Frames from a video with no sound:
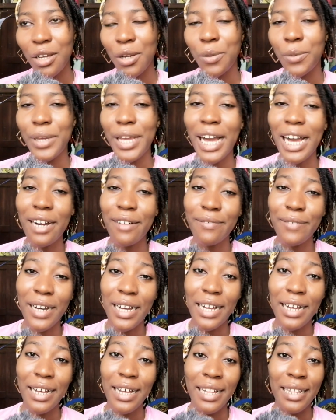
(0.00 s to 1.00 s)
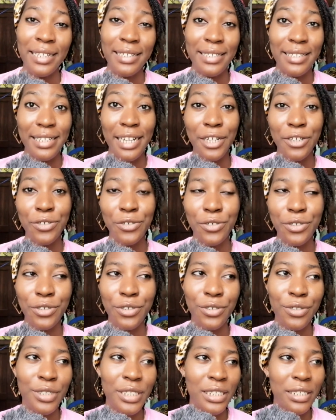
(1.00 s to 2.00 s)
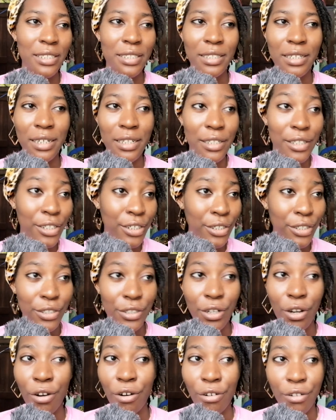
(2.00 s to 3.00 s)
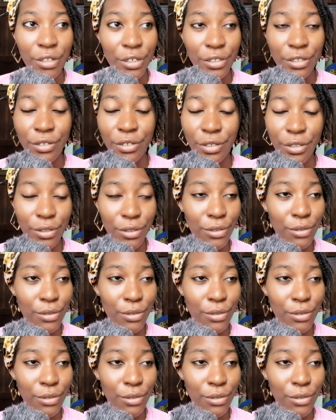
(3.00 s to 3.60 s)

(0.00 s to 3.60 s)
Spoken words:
we have Alessandro, an Italian hawk,